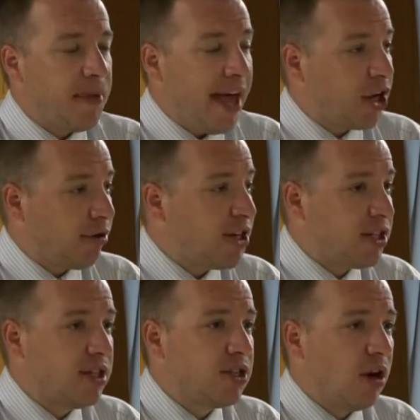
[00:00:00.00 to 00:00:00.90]
And
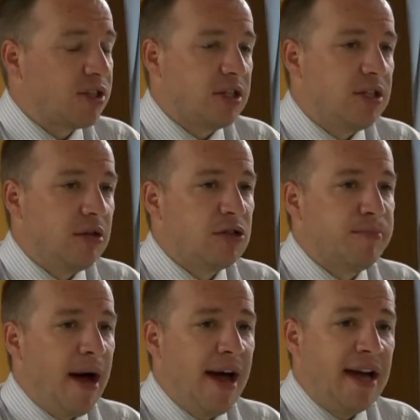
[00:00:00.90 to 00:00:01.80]
Christians are seduced
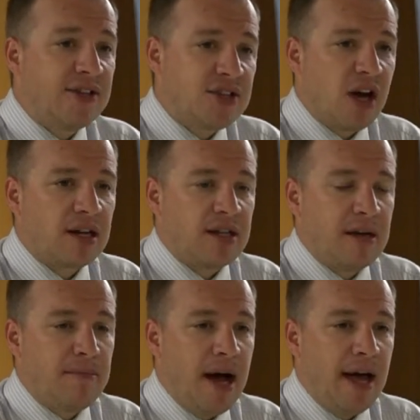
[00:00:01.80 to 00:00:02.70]
by it and sucked
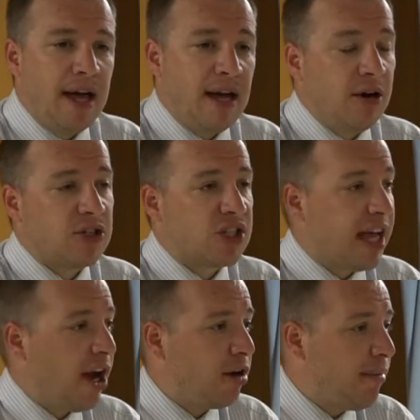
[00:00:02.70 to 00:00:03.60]
in by it and are
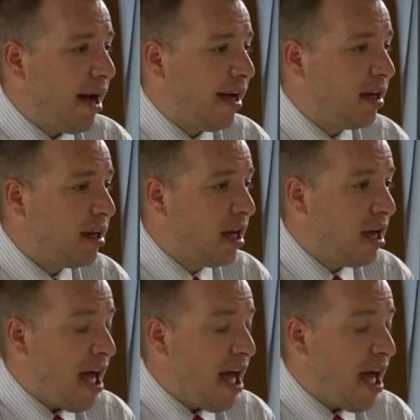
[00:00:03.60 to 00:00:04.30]
scared by it.